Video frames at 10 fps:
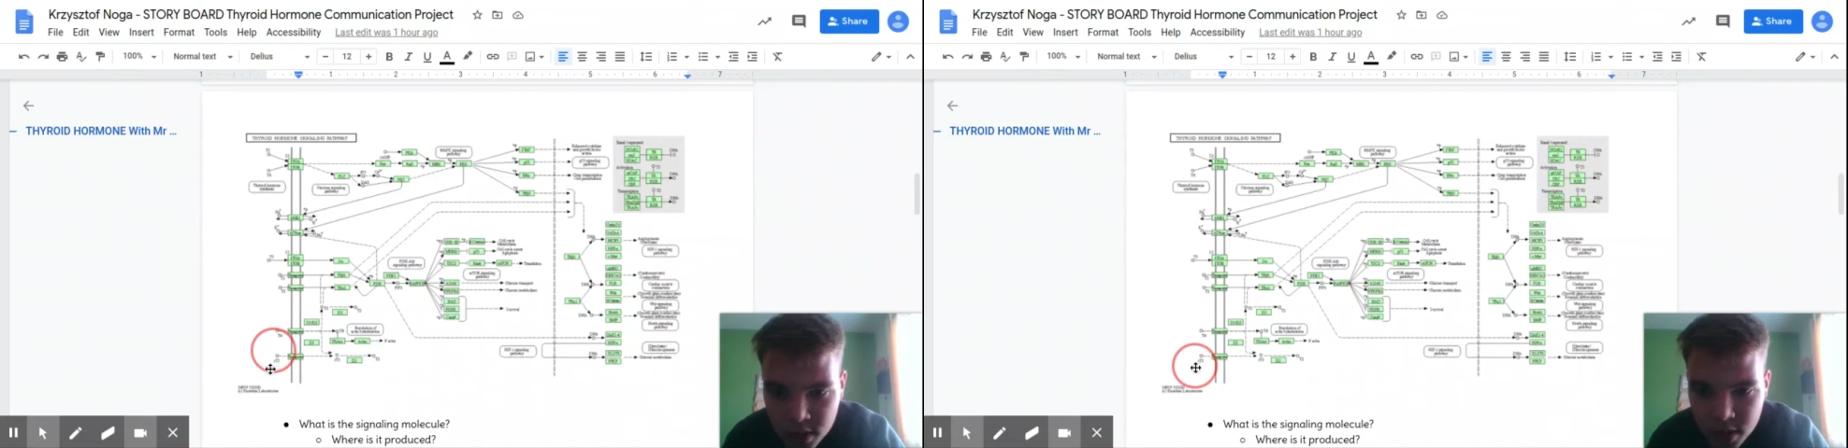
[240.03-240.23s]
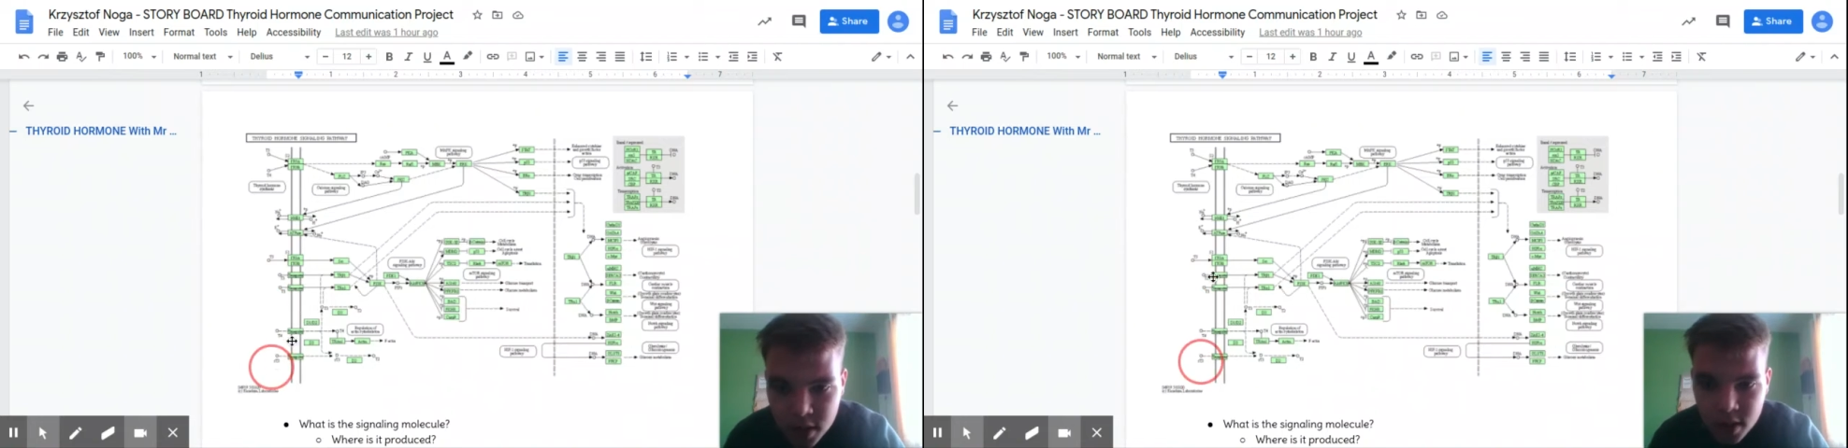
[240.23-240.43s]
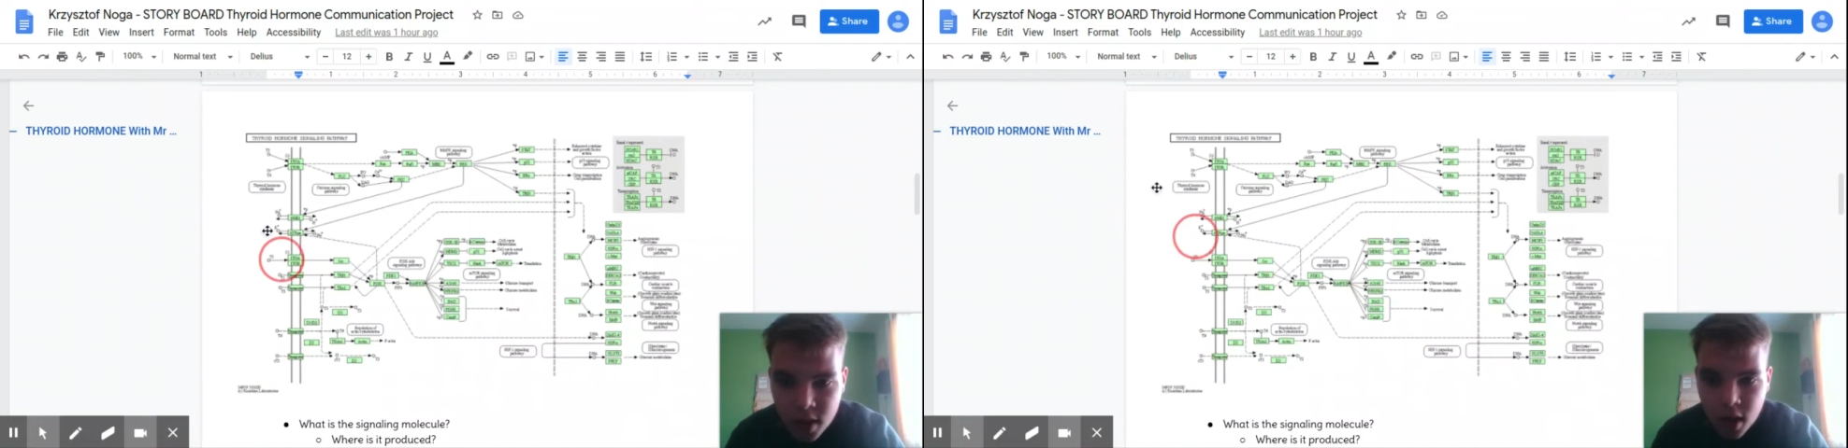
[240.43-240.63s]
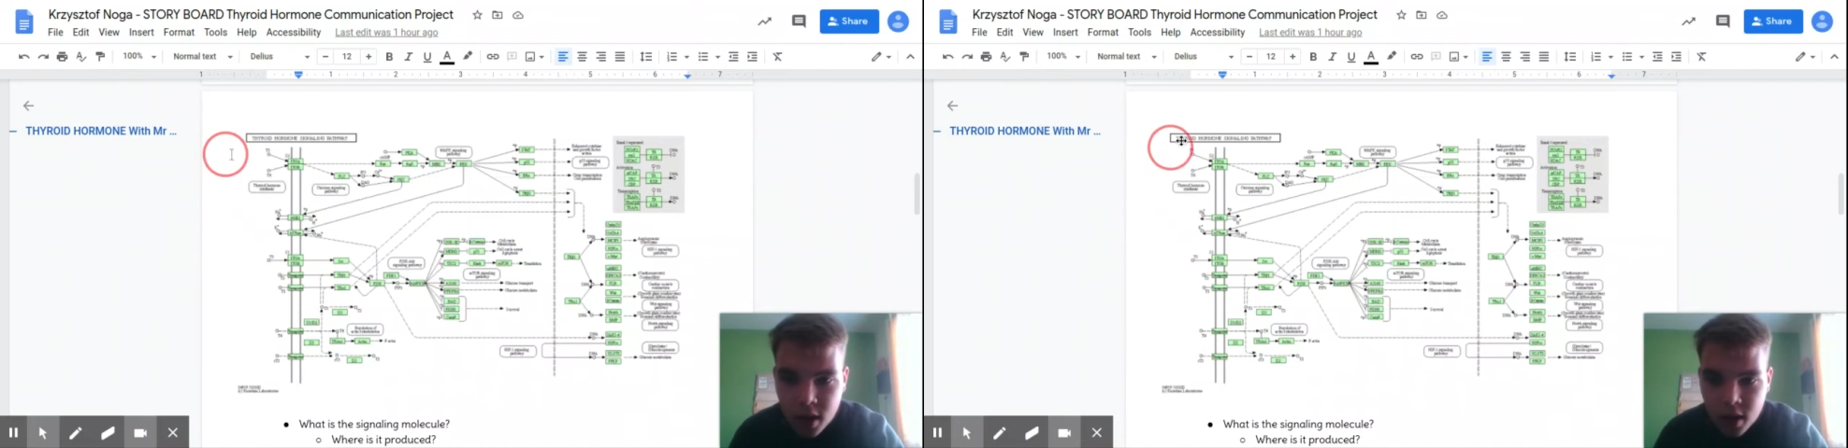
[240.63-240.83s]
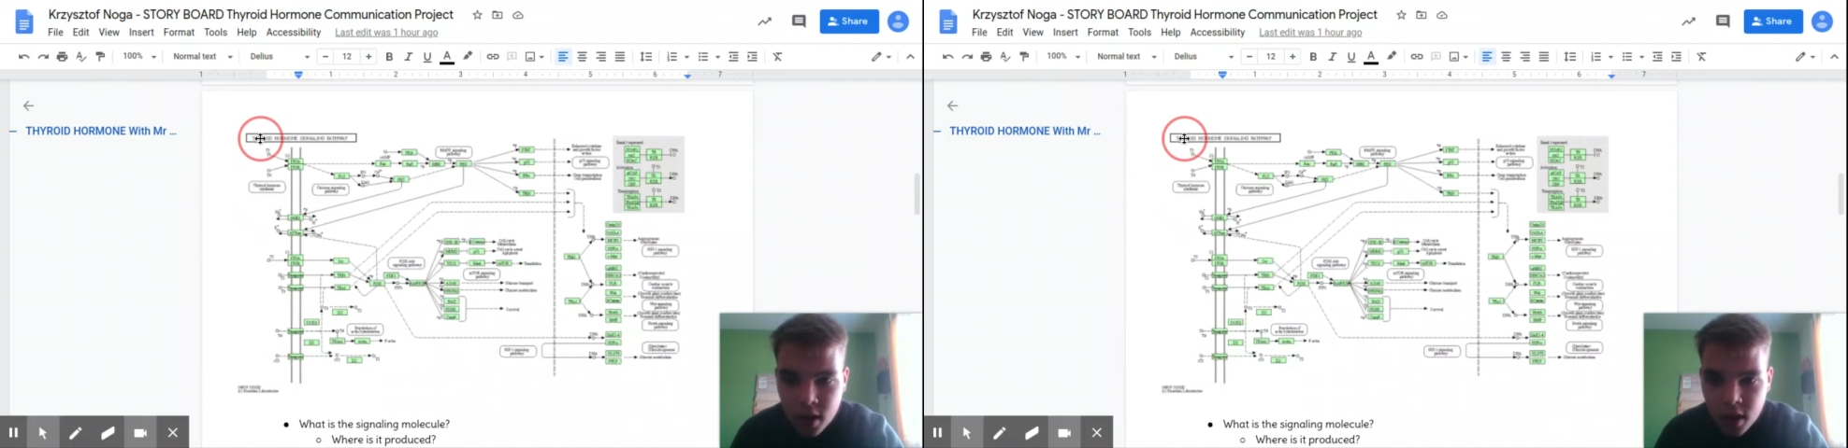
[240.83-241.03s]
here
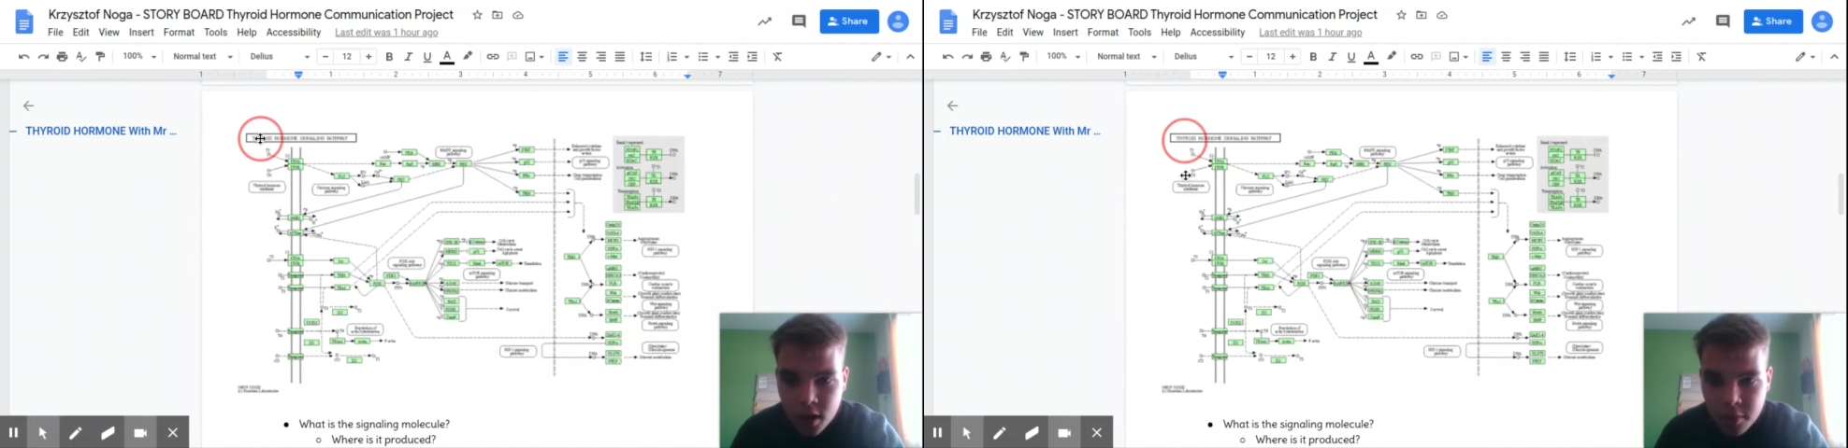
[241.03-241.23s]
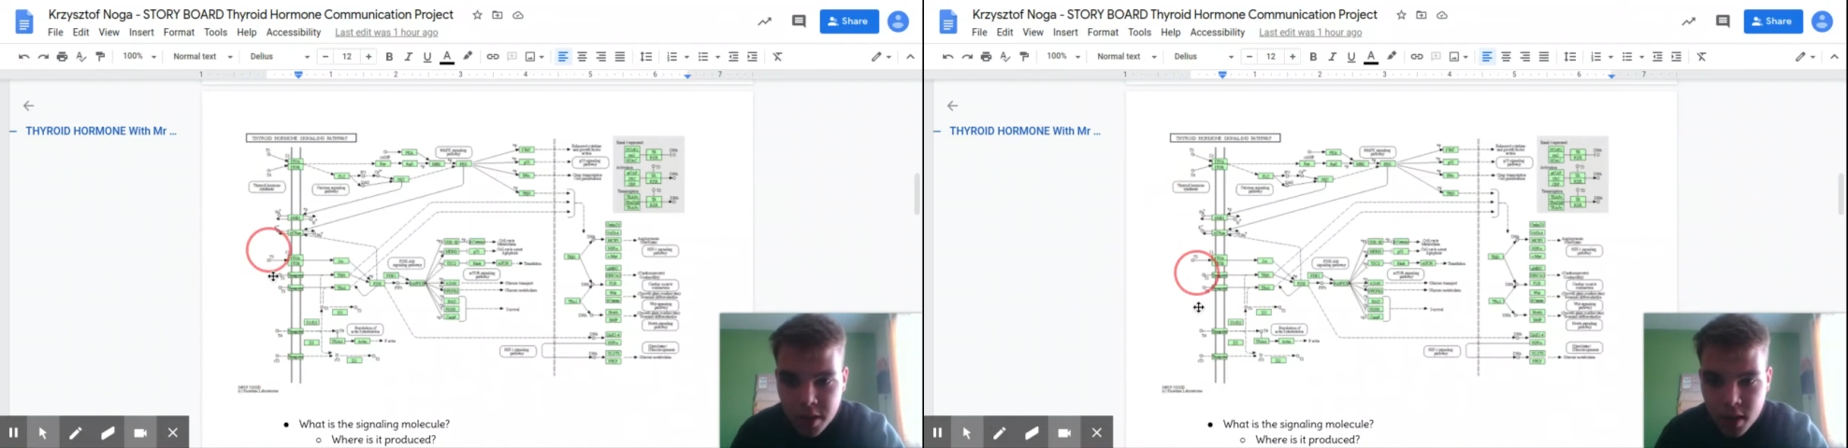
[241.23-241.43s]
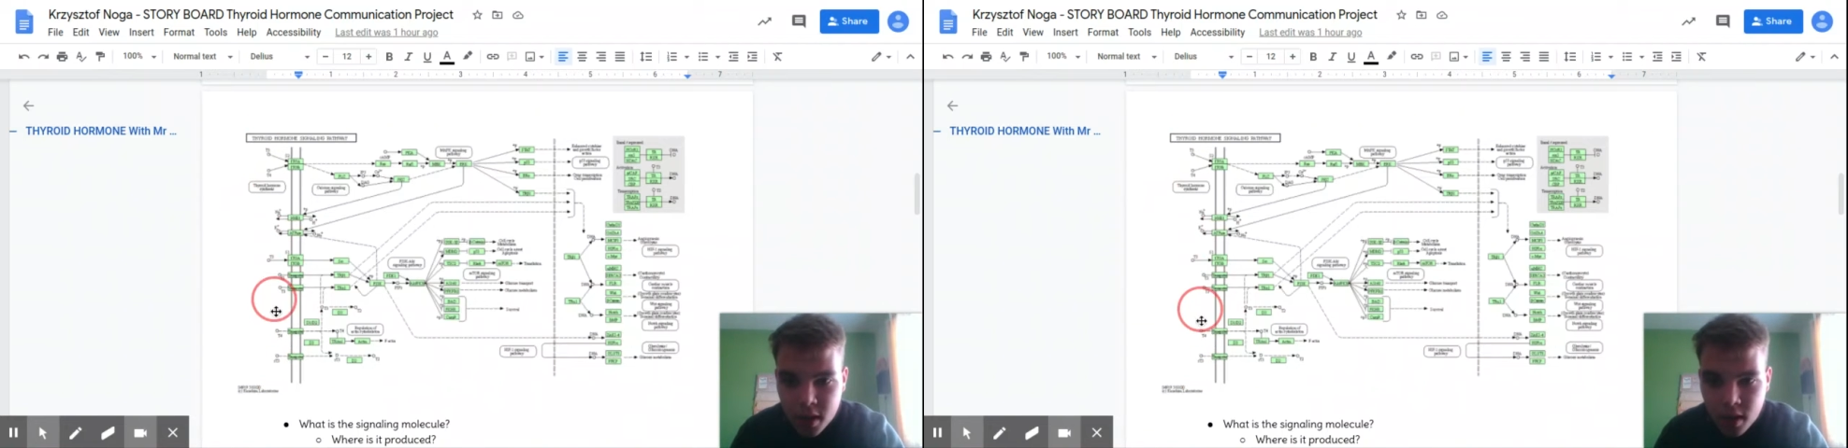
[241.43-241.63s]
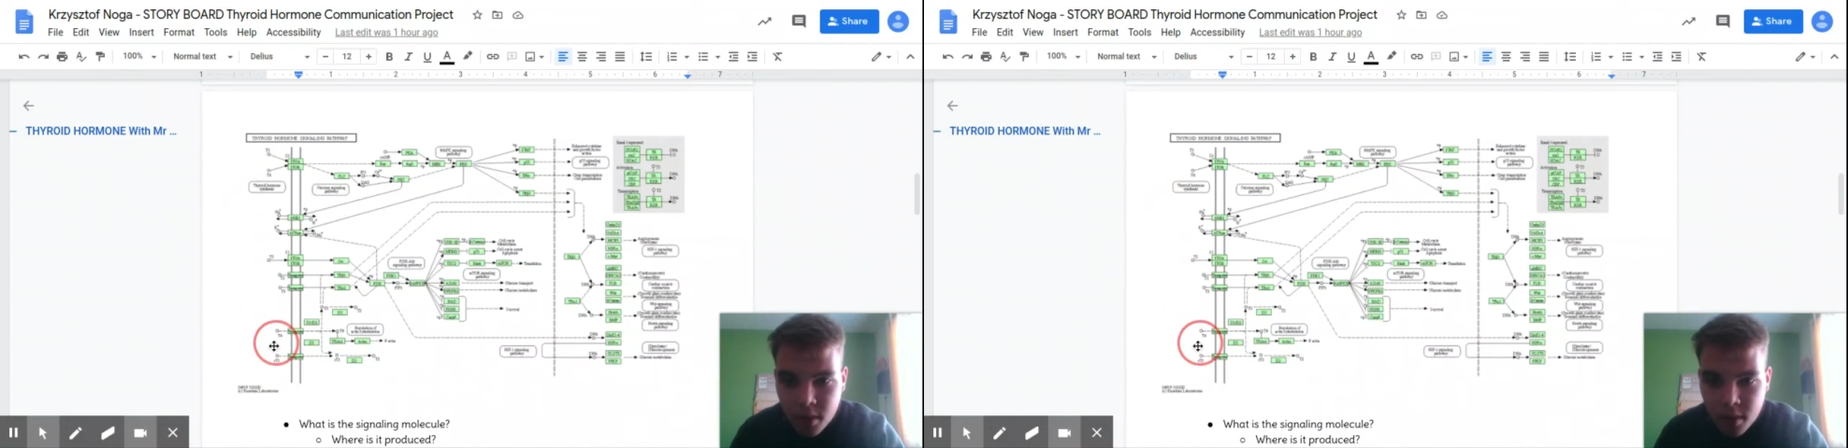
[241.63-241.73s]
are being